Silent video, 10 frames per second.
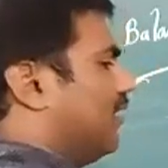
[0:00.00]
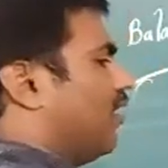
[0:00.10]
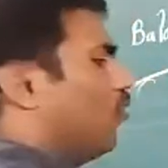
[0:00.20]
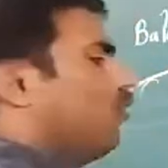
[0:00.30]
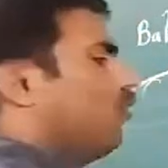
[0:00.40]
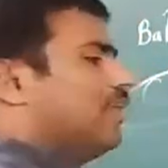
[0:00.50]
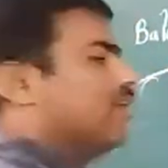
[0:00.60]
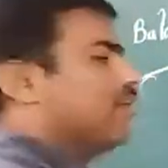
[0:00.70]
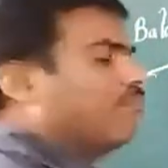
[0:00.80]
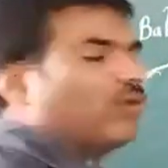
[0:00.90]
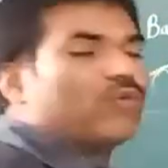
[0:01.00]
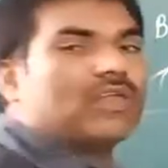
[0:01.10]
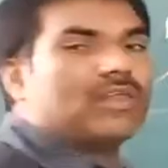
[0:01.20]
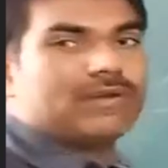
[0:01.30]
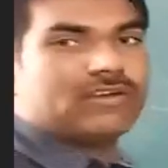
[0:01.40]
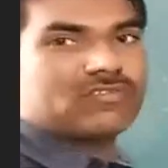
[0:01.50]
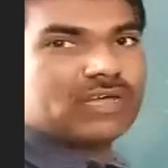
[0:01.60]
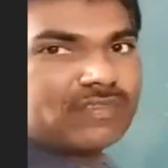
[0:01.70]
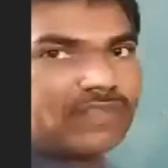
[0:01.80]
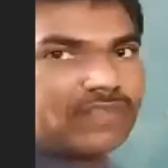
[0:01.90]
how many number of elements
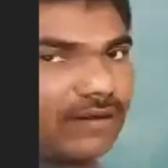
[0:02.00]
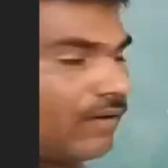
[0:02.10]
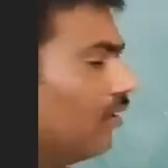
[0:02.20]
are there?